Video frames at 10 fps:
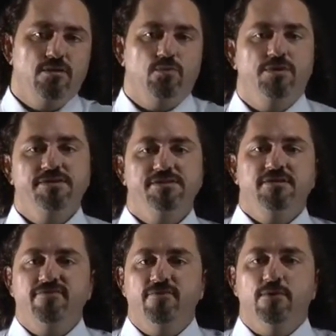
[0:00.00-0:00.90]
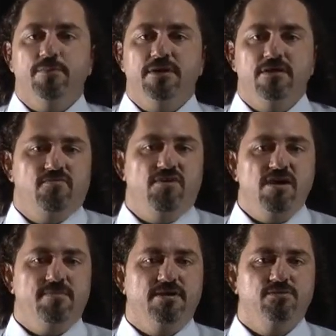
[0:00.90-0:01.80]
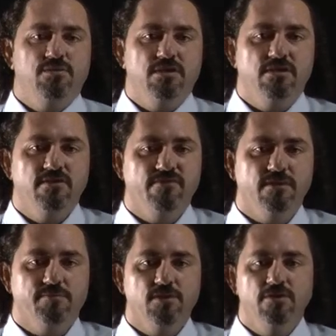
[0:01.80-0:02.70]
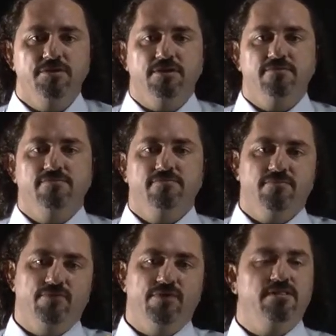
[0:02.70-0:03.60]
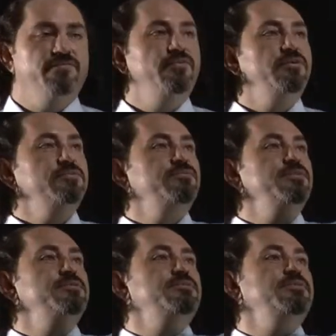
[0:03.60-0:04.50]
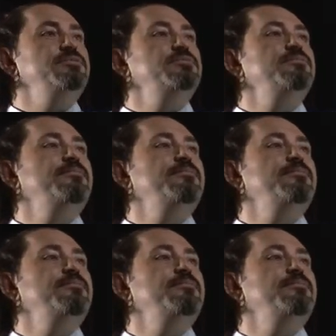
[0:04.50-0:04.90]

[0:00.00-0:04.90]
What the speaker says: what is in it for me? Why am I doing flipped learning? Well, the first reason is